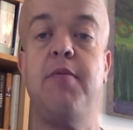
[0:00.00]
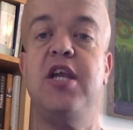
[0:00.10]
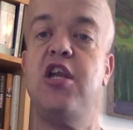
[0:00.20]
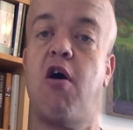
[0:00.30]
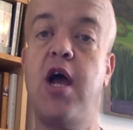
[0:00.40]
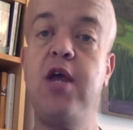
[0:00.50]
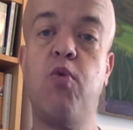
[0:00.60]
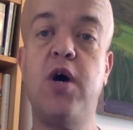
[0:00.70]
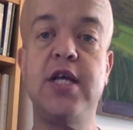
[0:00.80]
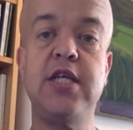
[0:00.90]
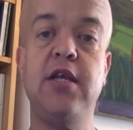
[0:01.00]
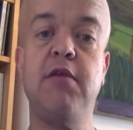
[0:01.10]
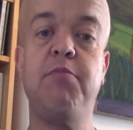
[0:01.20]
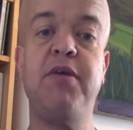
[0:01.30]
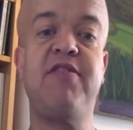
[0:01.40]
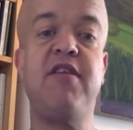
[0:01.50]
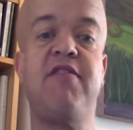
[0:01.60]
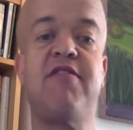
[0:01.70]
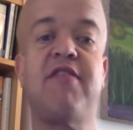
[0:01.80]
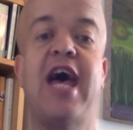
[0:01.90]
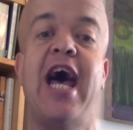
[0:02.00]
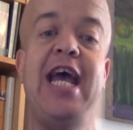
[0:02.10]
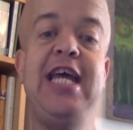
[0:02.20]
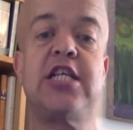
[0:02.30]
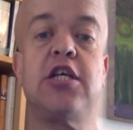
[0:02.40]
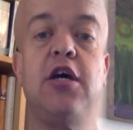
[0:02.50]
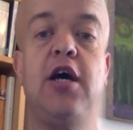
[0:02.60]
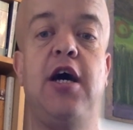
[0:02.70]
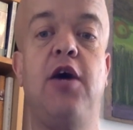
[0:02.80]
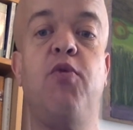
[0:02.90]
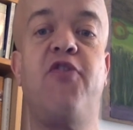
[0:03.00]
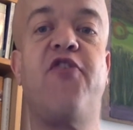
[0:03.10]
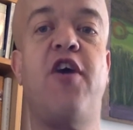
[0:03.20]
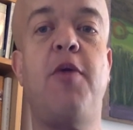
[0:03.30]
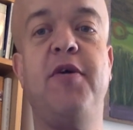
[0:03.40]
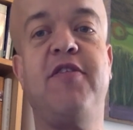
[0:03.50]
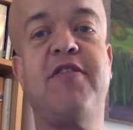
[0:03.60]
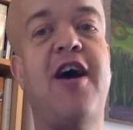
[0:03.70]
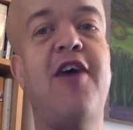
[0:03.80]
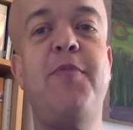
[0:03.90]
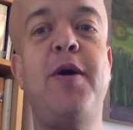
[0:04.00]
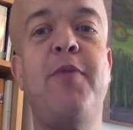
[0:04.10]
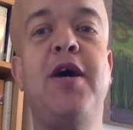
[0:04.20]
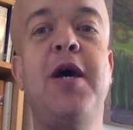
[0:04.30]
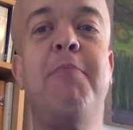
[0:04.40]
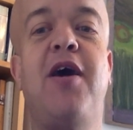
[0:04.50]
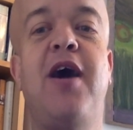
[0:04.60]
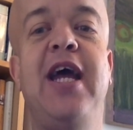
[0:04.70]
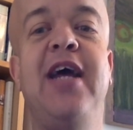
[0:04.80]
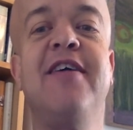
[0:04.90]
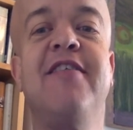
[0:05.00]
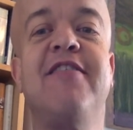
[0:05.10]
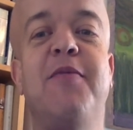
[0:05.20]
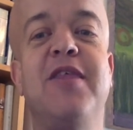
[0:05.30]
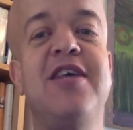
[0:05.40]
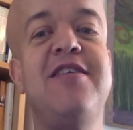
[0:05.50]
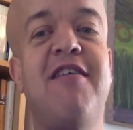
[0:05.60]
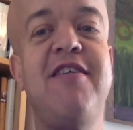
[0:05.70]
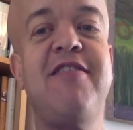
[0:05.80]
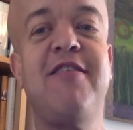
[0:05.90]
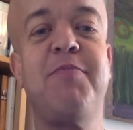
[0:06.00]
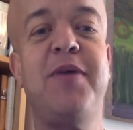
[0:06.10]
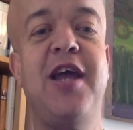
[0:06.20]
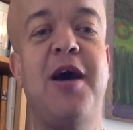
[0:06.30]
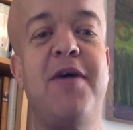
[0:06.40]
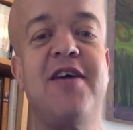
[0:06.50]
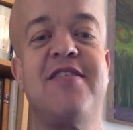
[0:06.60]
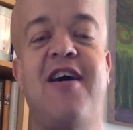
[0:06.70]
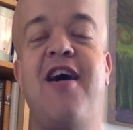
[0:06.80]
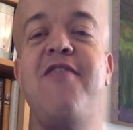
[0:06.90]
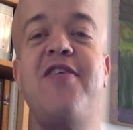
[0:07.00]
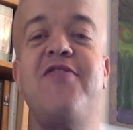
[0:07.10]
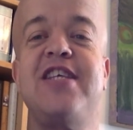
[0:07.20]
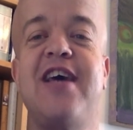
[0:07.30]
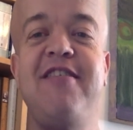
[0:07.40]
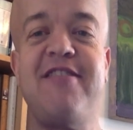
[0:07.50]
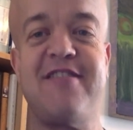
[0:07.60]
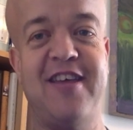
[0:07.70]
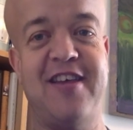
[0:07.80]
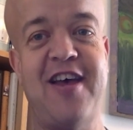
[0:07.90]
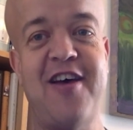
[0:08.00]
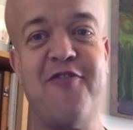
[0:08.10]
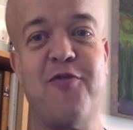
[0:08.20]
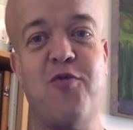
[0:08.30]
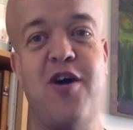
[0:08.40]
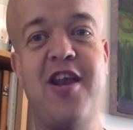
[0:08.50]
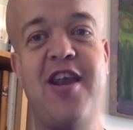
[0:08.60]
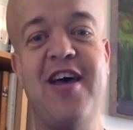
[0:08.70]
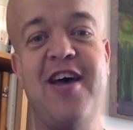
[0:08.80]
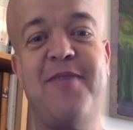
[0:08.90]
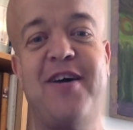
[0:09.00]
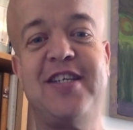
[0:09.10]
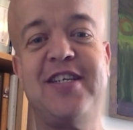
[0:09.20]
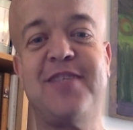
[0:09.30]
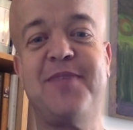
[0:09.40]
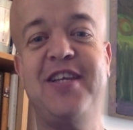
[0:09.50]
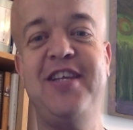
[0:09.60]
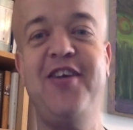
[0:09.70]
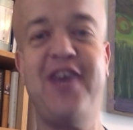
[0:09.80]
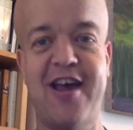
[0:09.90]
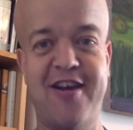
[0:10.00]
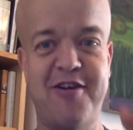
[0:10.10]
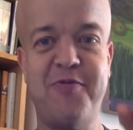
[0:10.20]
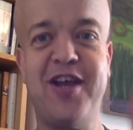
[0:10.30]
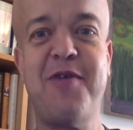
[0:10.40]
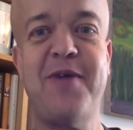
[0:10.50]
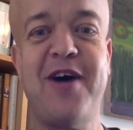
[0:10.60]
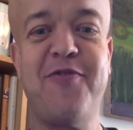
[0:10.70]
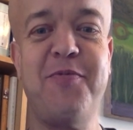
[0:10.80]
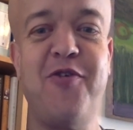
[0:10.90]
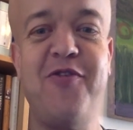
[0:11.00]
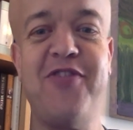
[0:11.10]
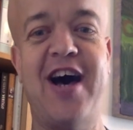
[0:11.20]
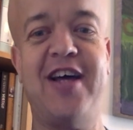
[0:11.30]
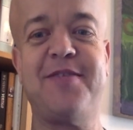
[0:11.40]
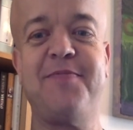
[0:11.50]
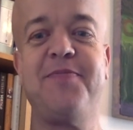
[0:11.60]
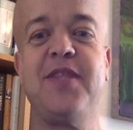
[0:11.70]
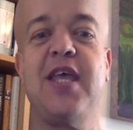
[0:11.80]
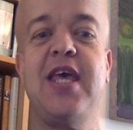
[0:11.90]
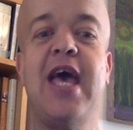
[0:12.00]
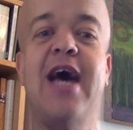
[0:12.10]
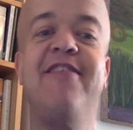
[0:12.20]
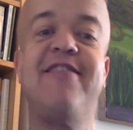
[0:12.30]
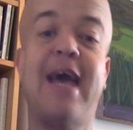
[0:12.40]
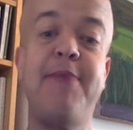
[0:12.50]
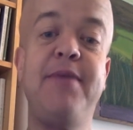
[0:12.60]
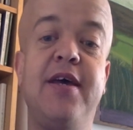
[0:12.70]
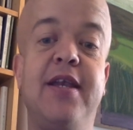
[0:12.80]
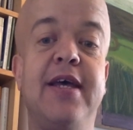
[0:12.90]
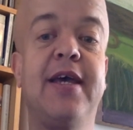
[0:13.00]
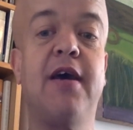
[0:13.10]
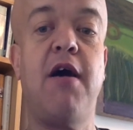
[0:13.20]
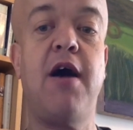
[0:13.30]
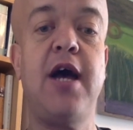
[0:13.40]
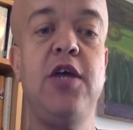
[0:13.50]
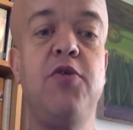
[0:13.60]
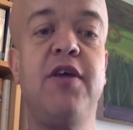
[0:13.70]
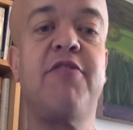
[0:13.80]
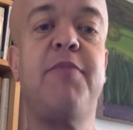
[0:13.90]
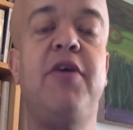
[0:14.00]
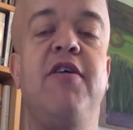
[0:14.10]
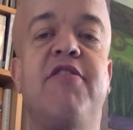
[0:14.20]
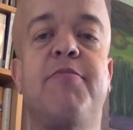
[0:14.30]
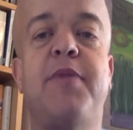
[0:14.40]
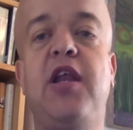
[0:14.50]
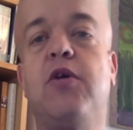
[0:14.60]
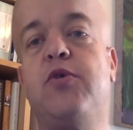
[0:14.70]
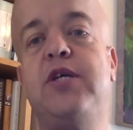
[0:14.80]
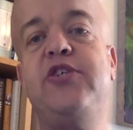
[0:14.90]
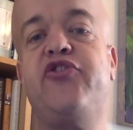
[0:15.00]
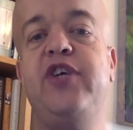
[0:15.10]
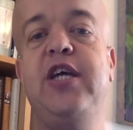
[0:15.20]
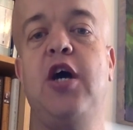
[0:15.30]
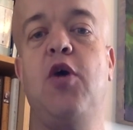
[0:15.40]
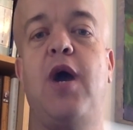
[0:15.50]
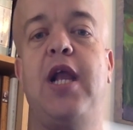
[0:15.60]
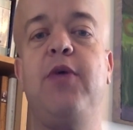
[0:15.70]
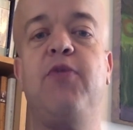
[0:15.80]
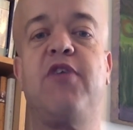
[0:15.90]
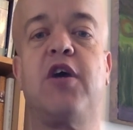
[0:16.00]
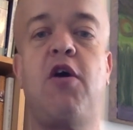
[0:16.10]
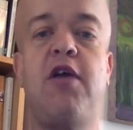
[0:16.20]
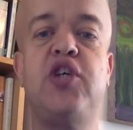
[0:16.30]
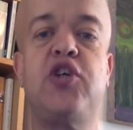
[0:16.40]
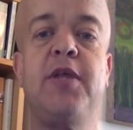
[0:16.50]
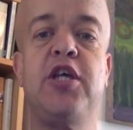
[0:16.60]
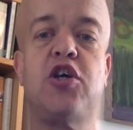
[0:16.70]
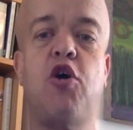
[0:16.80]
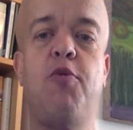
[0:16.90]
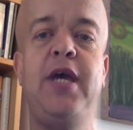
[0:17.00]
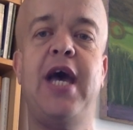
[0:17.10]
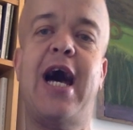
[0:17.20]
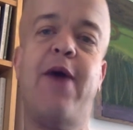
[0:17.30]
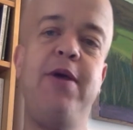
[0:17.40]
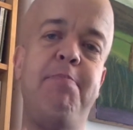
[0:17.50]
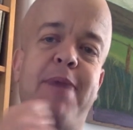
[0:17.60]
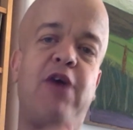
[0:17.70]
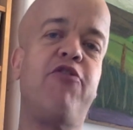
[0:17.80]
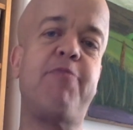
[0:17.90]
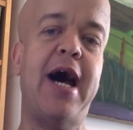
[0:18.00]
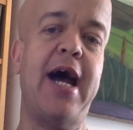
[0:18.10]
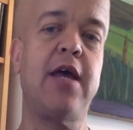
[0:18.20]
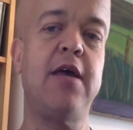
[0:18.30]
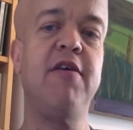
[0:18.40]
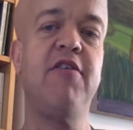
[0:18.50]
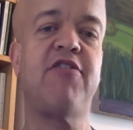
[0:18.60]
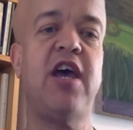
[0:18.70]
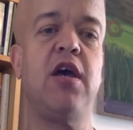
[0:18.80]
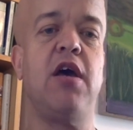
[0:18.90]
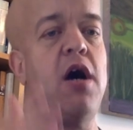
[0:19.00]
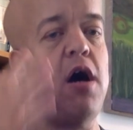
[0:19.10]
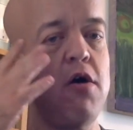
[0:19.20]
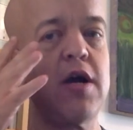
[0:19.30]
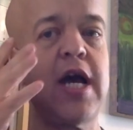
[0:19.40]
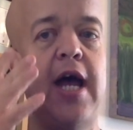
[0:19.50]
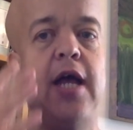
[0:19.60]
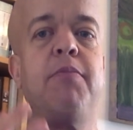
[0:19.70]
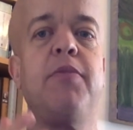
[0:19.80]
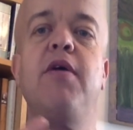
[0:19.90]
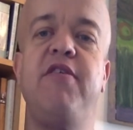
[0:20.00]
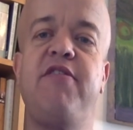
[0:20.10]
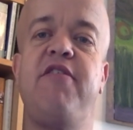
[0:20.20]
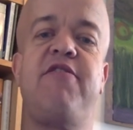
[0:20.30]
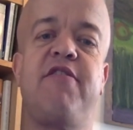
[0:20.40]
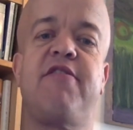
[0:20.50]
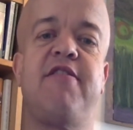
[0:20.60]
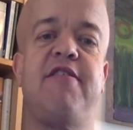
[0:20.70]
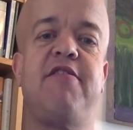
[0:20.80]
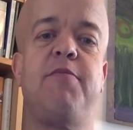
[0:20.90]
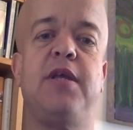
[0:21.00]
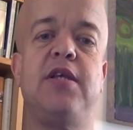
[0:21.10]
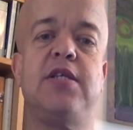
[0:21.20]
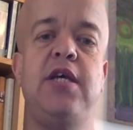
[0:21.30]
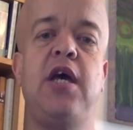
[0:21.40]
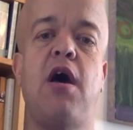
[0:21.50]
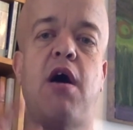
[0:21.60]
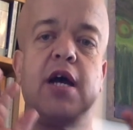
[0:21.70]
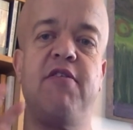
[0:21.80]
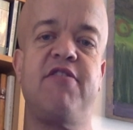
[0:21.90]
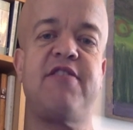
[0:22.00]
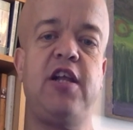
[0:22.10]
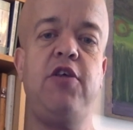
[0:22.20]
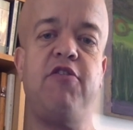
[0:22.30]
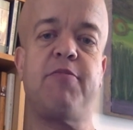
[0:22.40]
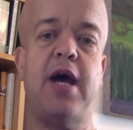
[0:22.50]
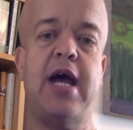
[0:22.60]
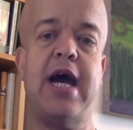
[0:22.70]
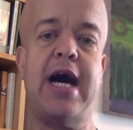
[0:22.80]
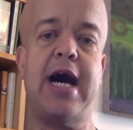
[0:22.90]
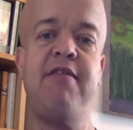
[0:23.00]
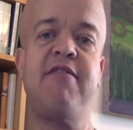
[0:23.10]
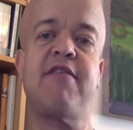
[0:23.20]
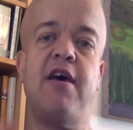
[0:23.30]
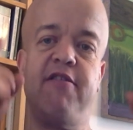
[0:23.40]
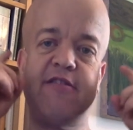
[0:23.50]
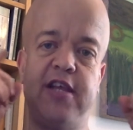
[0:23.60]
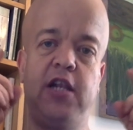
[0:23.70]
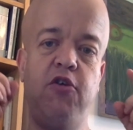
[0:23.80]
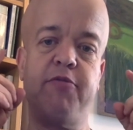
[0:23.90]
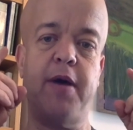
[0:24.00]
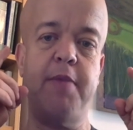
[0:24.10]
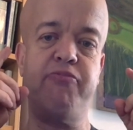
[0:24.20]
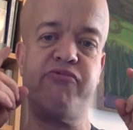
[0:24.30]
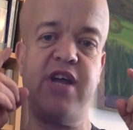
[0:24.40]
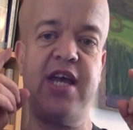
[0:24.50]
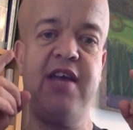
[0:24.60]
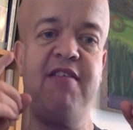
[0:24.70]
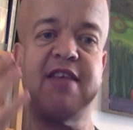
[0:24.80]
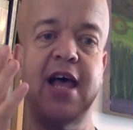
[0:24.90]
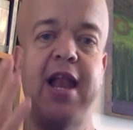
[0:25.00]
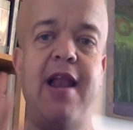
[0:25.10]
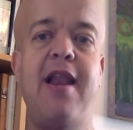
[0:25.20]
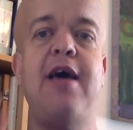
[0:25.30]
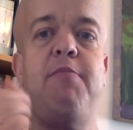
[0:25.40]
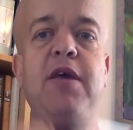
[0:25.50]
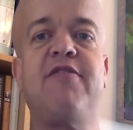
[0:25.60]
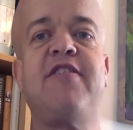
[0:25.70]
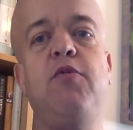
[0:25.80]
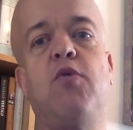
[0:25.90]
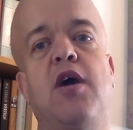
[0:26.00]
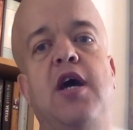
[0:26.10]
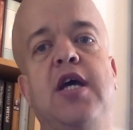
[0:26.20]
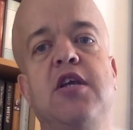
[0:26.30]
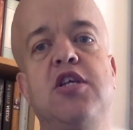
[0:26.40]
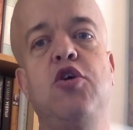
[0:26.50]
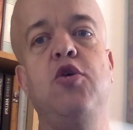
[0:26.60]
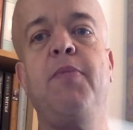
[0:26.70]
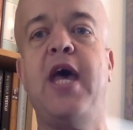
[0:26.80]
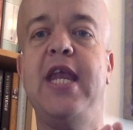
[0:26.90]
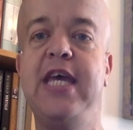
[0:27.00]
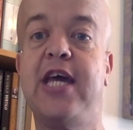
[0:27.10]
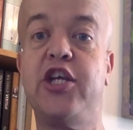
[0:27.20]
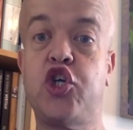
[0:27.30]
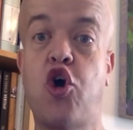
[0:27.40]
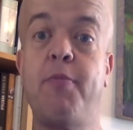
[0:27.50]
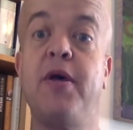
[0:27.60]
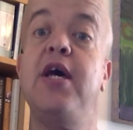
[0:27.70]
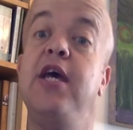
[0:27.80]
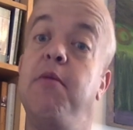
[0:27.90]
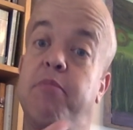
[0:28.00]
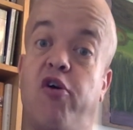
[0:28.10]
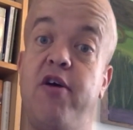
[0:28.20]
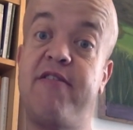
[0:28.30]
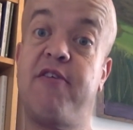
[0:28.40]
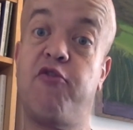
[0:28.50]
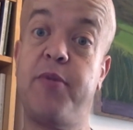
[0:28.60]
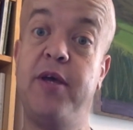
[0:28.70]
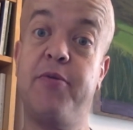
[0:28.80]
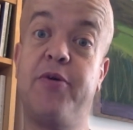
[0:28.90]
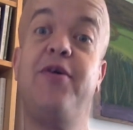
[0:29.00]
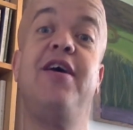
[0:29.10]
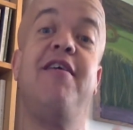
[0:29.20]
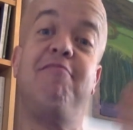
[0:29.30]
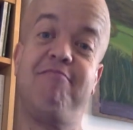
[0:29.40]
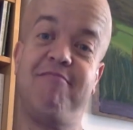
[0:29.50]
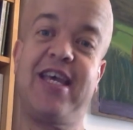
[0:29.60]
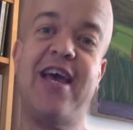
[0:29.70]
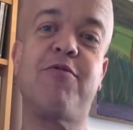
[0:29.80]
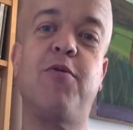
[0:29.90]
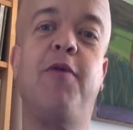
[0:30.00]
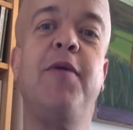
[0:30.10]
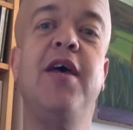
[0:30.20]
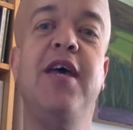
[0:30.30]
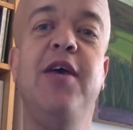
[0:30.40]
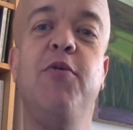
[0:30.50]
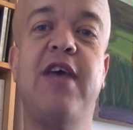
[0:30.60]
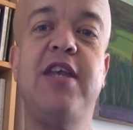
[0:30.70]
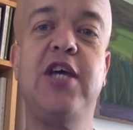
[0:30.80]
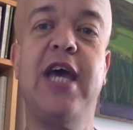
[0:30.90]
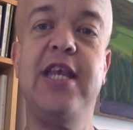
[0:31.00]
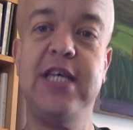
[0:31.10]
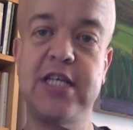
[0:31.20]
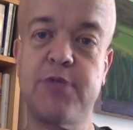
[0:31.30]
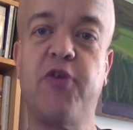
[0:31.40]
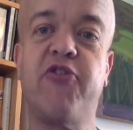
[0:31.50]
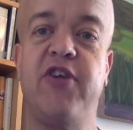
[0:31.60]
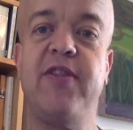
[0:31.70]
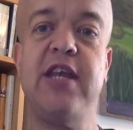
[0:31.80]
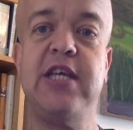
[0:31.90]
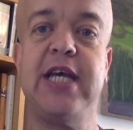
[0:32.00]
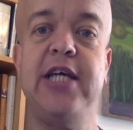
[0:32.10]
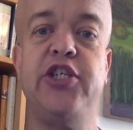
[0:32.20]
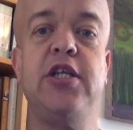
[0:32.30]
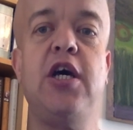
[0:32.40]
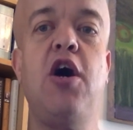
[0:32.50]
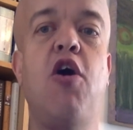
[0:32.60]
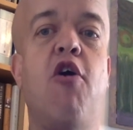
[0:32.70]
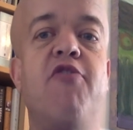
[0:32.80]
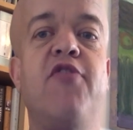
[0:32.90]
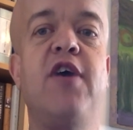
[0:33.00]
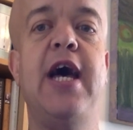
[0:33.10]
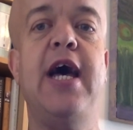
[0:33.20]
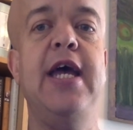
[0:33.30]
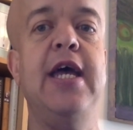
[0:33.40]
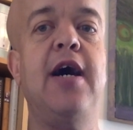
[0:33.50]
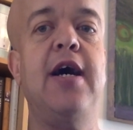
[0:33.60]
9 worked in business. 8 were farmers. I remember buying some of the nicest peanut butter have ever tasted from one participant in Uganda. I want to go back for more of that. A Zambian guy who had experienced spinal cord injury while he was at college told me how he bounced back, saying, "Okay, this is just a disability. I can still use my hands, still use my brains. Let me see what I can do." And he had a shop. He employed several people. Guess what? He was educating, sponsoring the education of a